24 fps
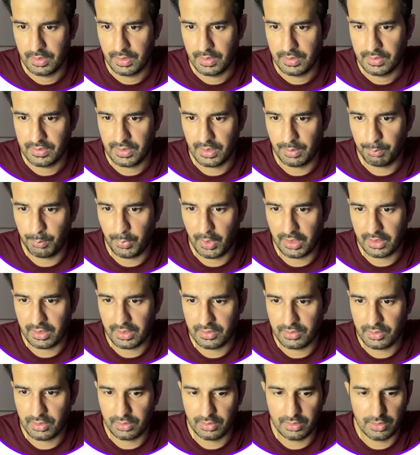some
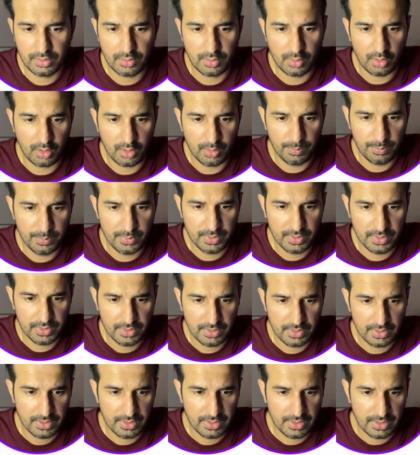buttons on the top
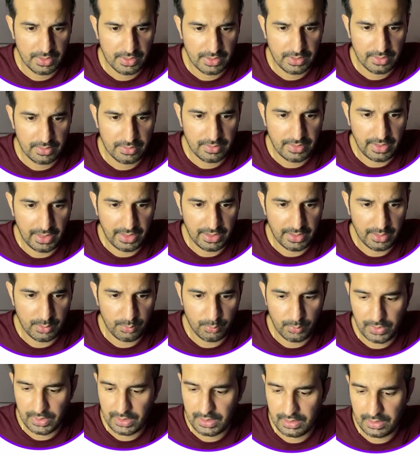that
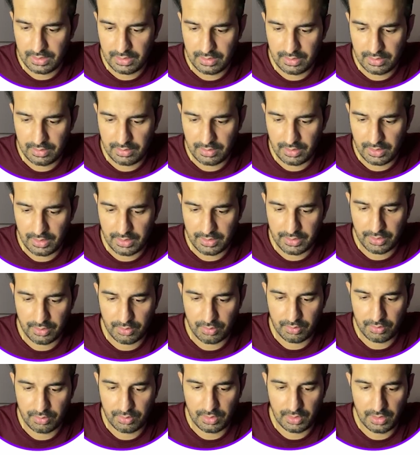will you
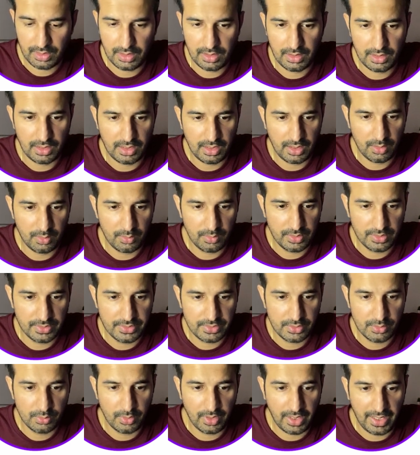know, allow
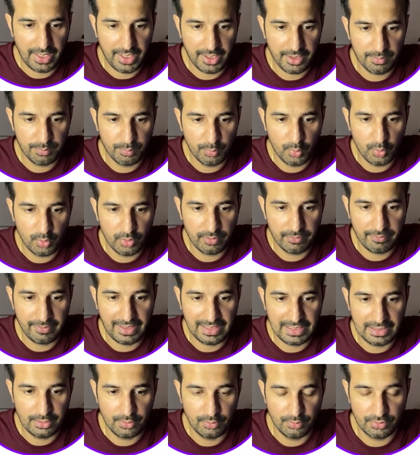us to add more
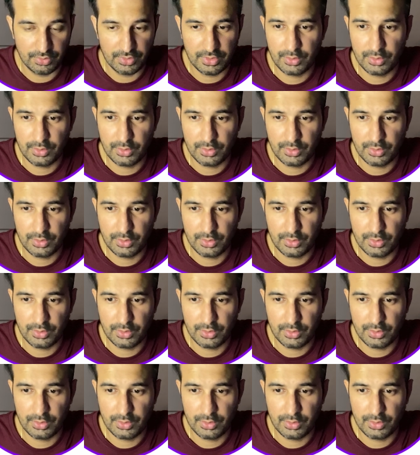values.